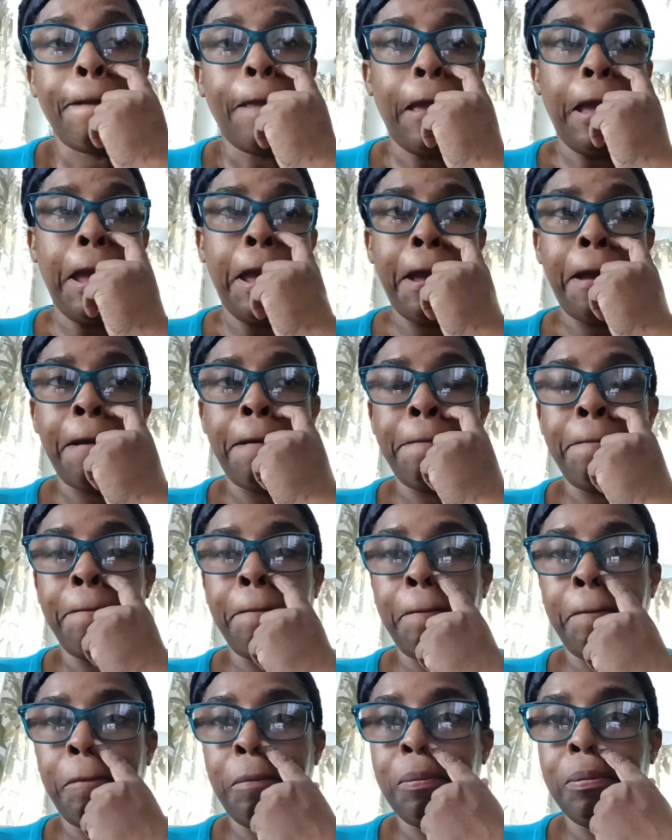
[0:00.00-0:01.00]

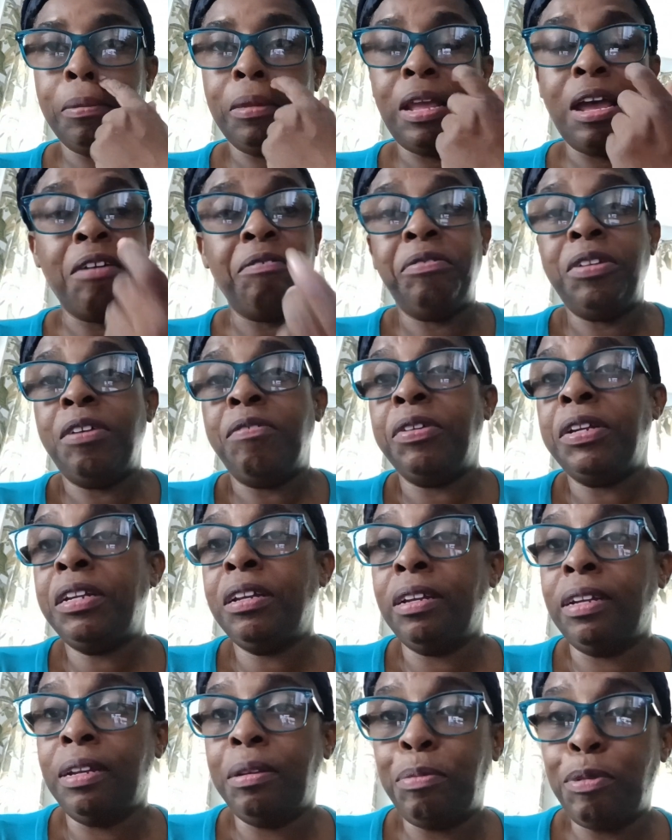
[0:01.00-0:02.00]
I've never done
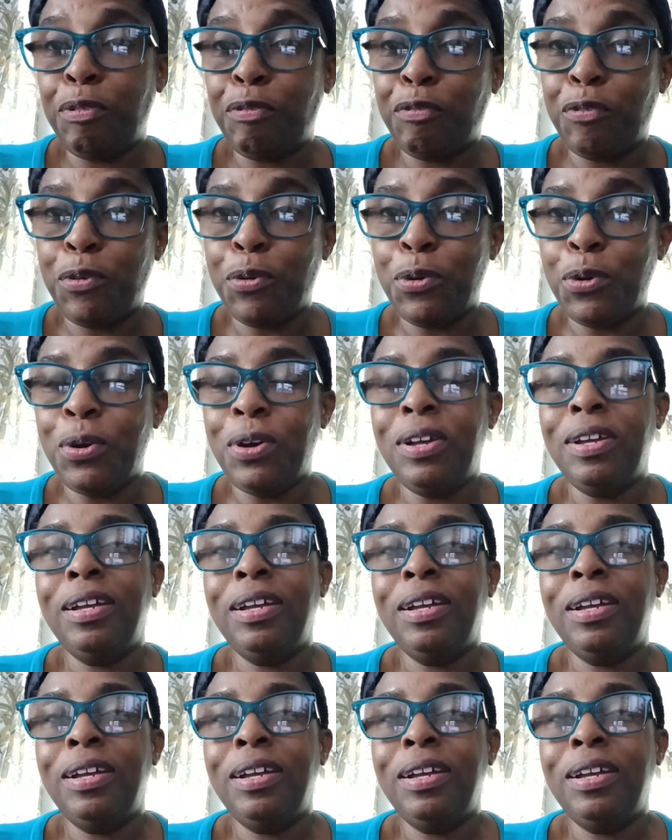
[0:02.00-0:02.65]
it before,